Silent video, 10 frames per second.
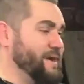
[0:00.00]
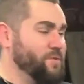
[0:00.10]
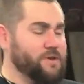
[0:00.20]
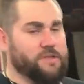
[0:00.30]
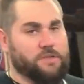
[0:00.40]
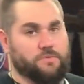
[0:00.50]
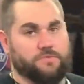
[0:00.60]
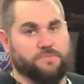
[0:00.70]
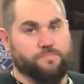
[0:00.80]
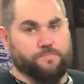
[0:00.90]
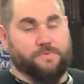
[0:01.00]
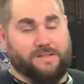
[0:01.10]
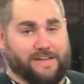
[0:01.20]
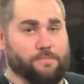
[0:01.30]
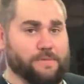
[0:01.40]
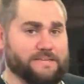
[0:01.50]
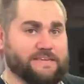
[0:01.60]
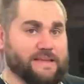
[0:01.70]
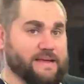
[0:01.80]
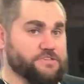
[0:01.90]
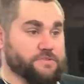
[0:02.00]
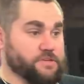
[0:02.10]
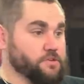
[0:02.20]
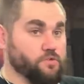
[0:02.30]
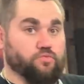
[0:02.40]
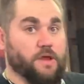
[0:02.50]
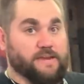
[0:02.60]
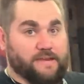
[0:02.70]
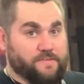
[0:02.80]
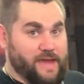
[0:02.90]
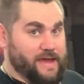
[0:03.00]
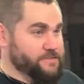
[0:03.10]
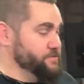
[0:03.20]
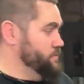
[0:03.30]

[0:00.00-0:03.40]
I wanted to use clear plexiglass so that you could run it if you had to.